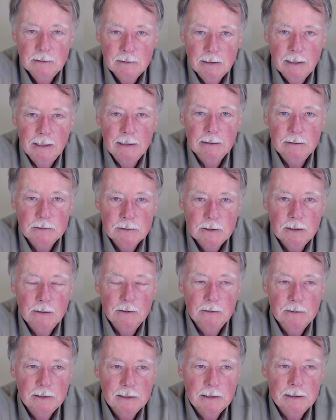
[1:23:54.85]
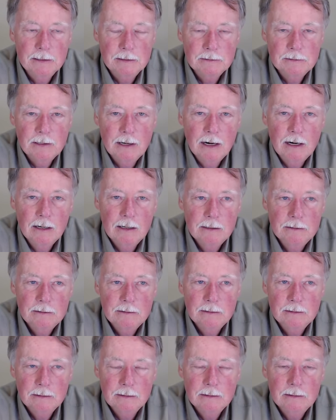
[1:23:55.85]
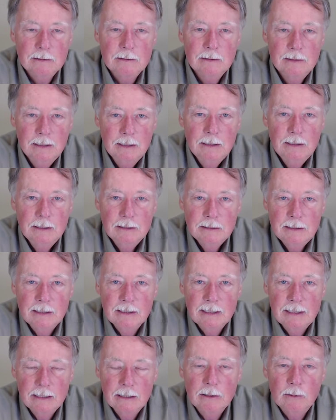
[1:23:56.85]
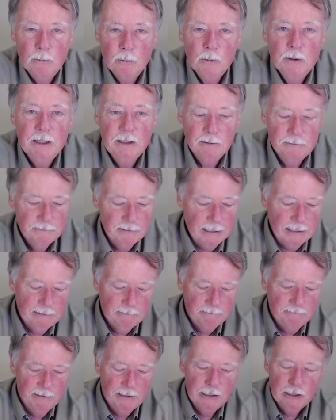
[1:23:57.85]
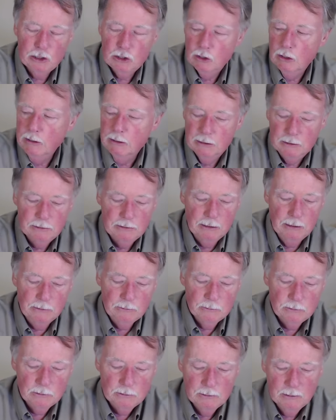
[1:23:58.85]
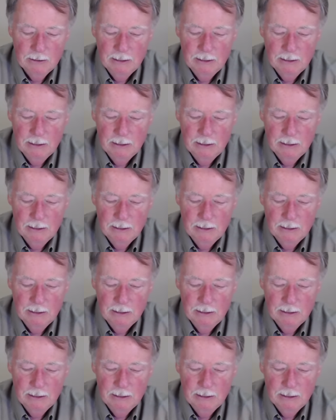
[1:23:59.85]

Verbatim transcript: Yeah, so it's hard to, to get a real fine finish on the stones.